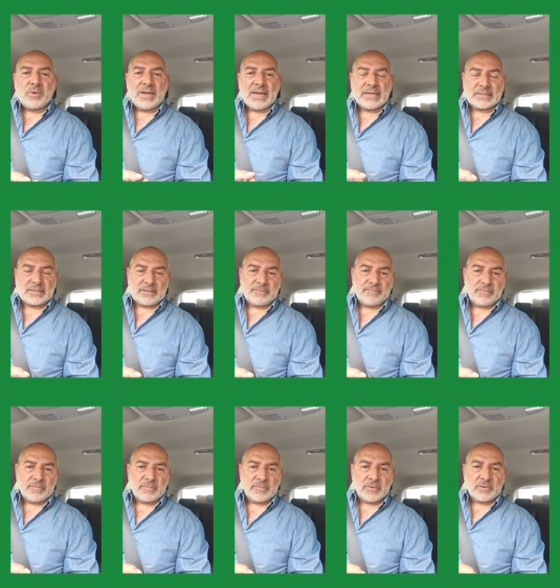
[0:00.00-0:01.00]
US.
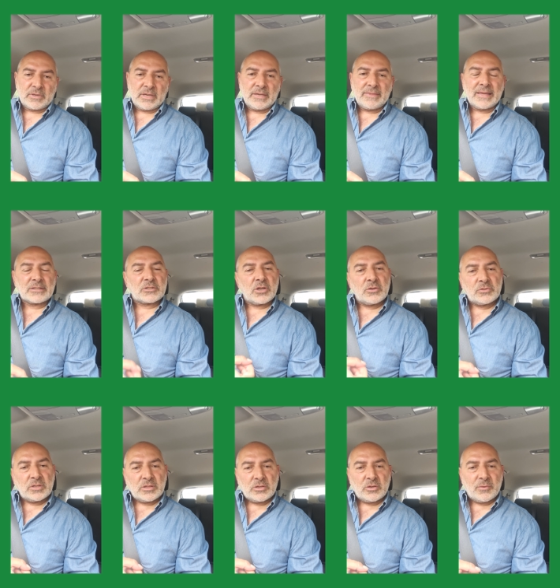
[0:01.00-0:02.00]
Okay, that's
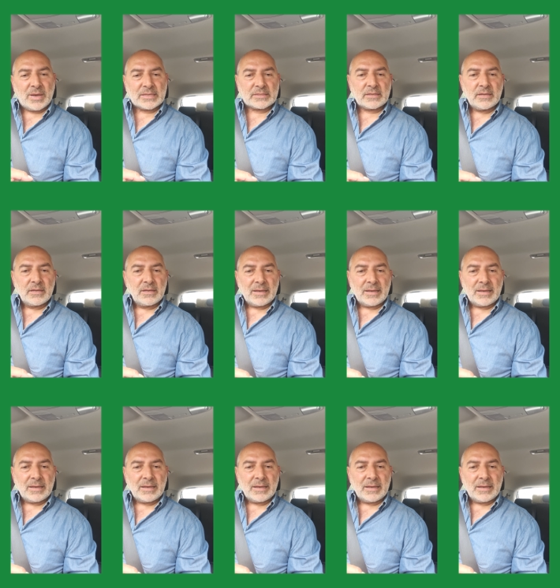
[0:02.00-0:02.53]
only in the US.